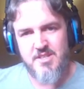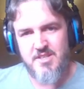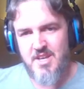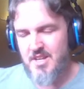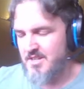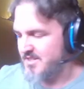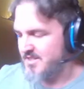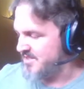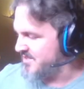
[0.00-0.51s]
And
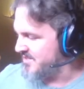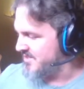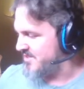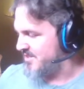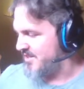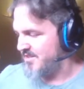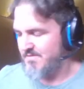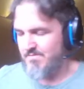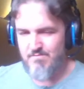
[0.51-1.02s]
then,
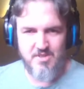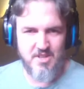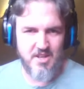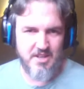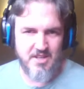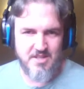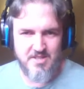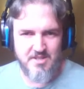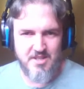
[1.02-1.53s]
so
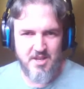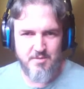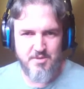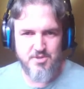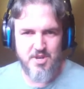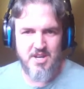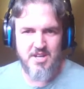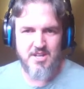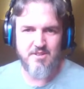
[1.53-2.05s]
I guess to
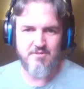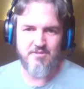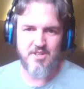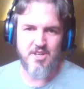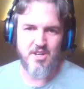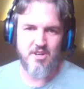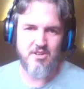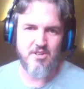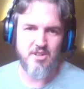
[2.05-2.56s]
demonstrate, if
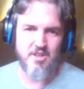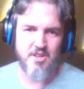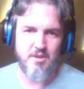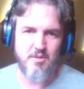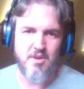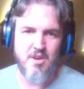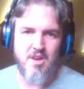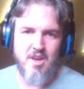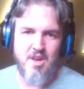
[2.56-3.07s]
we go along
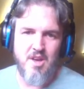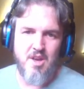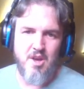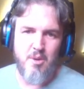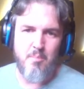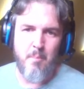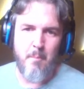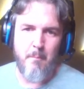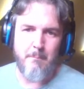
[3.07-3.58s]
and
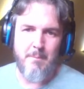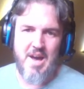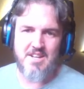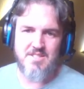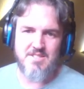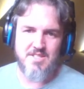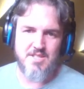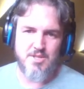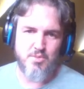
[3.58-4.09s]

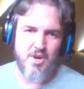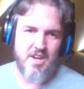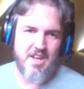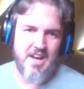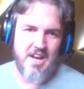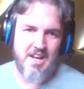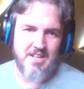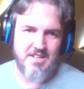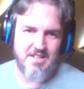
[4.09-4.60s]
max this one
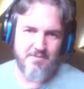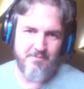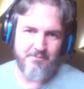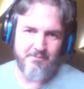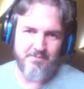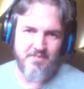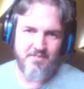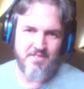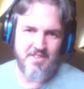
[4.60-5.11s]
out,
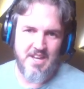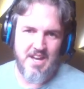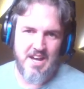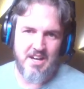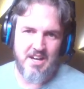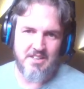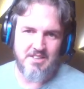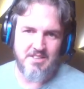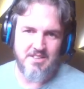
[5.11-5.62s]

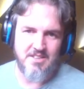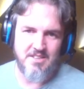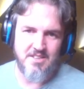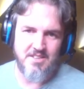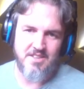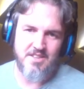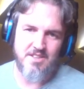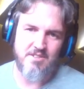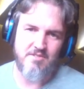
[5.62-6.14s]
now
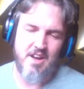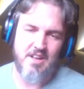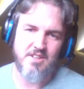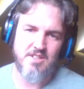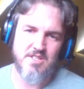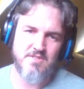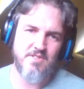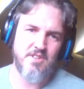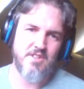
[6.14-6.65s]
the
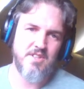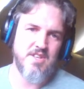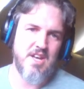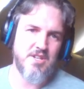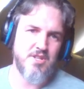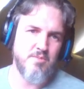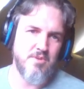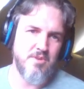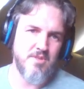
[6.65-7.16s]
values of all these
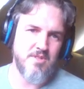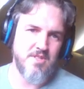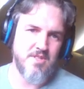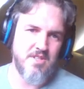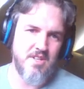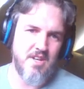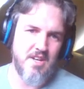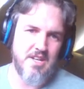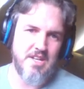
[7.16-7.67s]

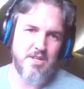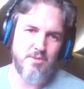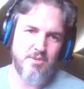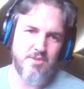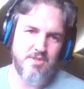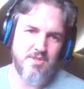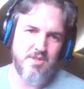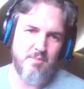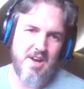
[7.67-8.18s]
attributes are
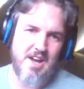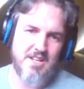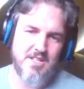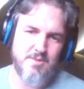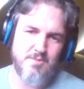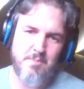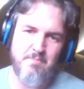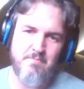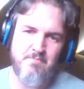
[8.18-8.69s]
equal to the
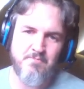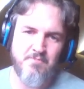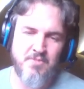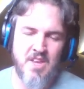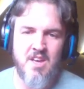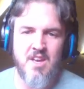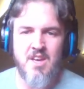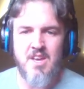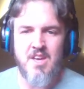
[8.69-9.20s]
maximum,
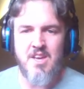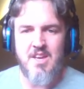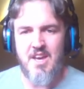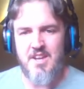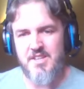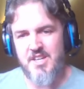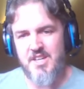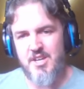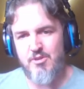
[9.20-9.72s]

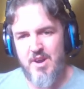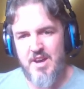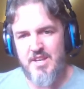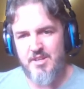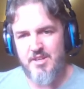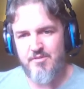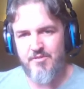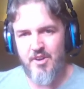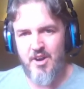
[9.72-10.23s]
and you get a
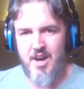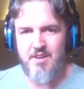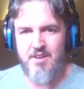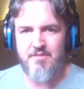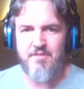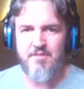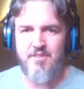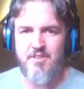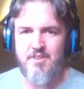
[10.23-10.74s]
rating of
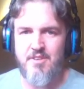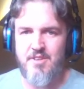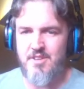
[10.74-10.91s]
5.